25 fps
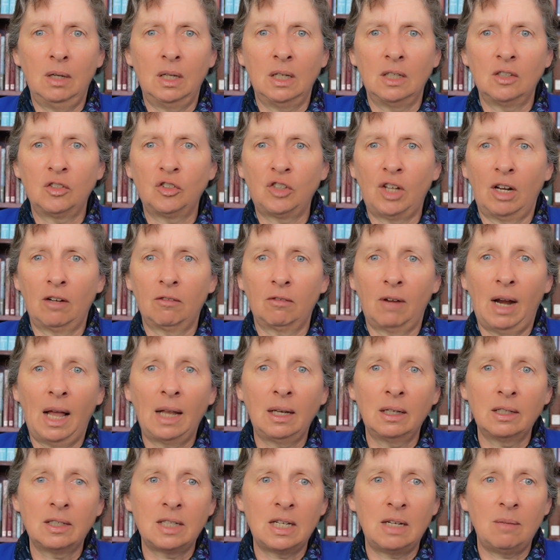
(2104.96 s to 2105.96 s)
in its
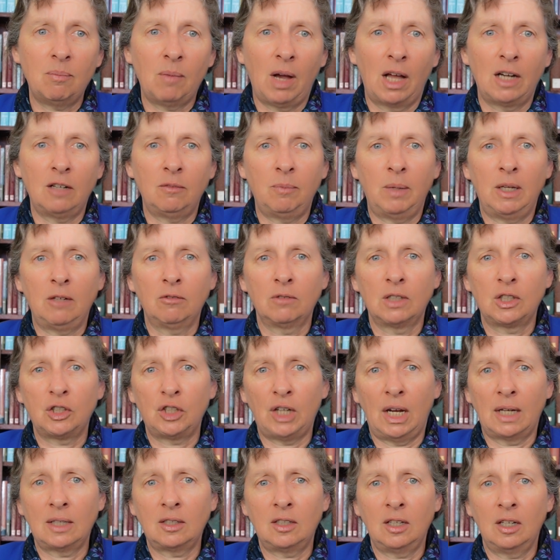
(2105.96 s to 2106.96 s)
generality, might have been
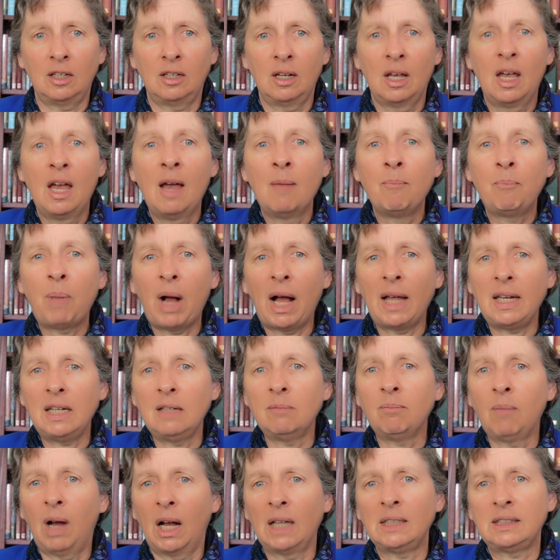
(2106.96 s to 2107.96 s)
rejected, but
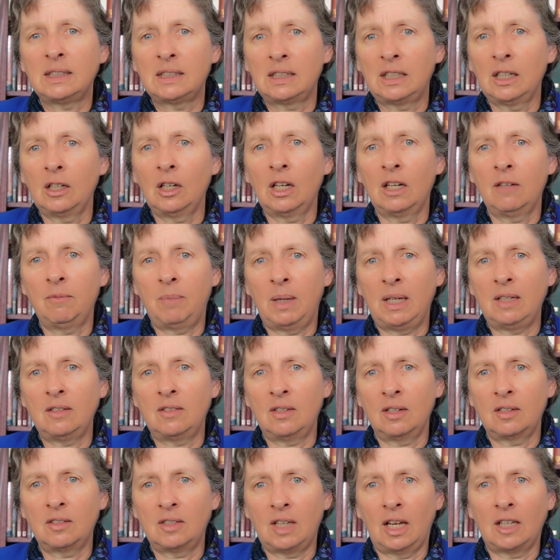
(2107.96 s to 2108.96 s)
it might still have been
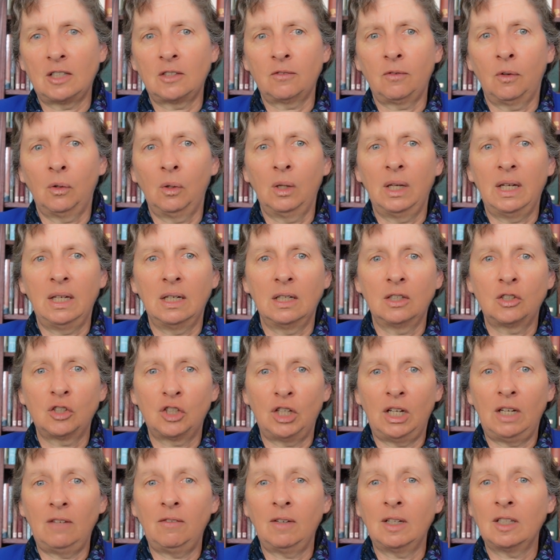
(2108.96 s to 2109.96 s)
successful in
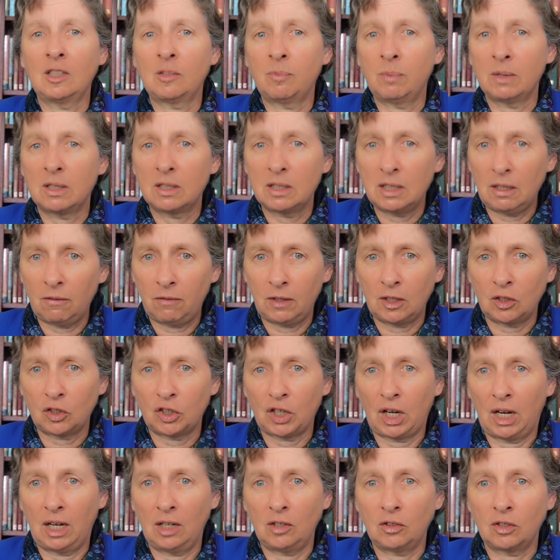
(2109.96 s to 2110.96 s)
achieving specific
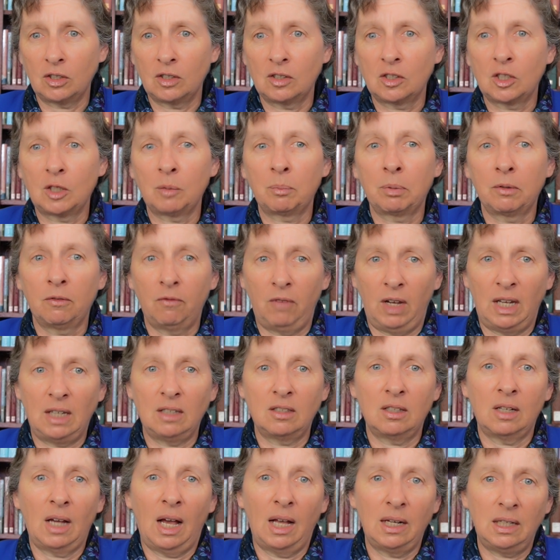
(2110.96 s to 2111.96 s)
changes to
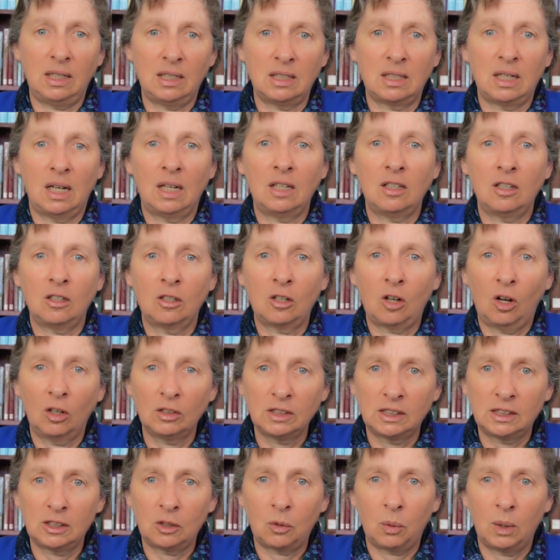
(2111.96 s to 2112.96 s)
prevent unintended
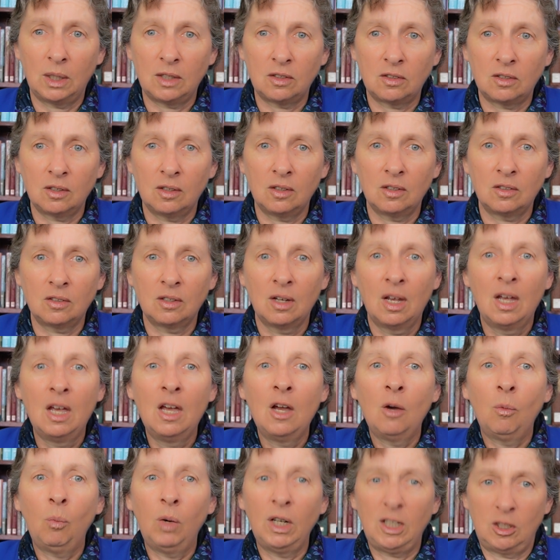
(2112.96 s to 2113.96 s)
consequences,
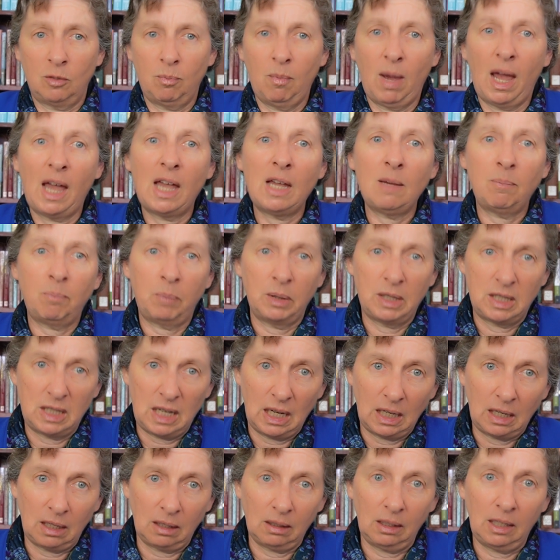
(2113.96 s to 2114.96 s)
which may
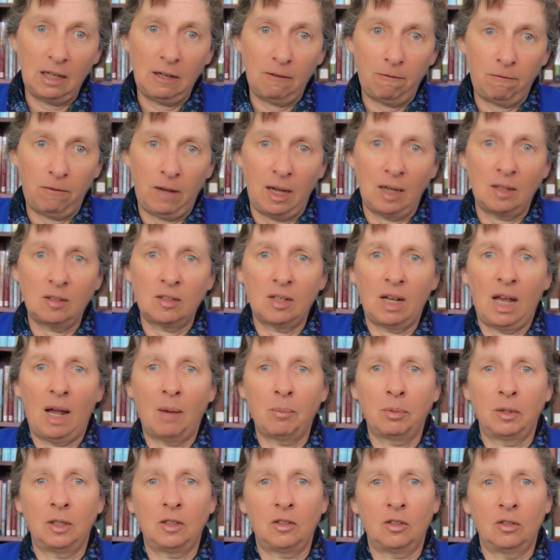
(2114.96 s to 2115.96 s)
particularly affect
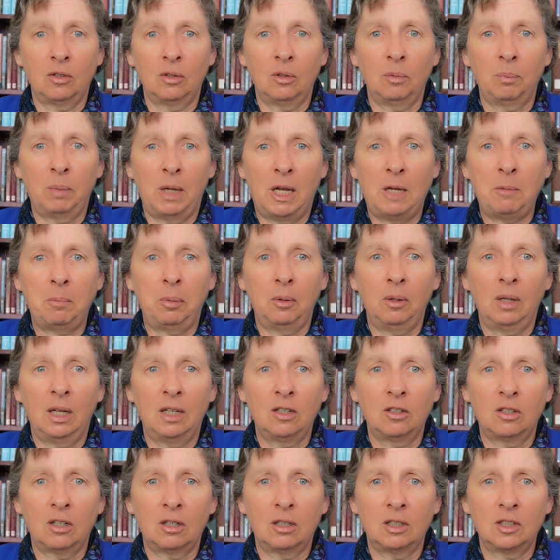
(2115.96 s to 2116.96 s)
Aboriginal people
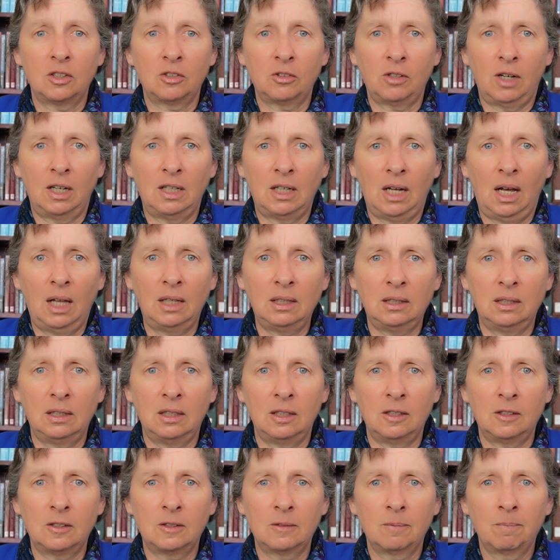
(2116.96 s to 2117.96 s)
and Torres Strait
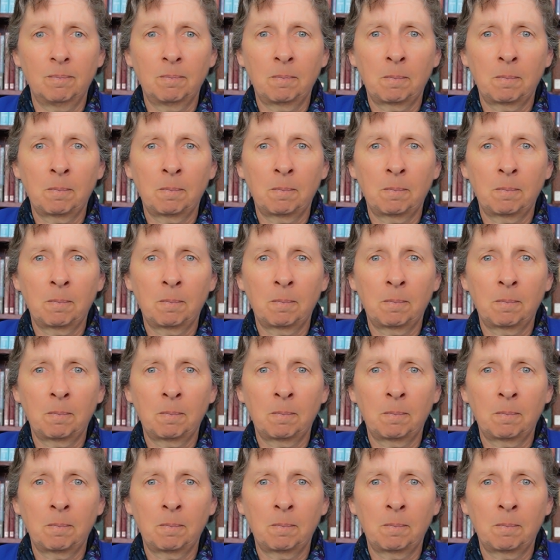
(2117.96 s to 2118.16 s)
Islanders.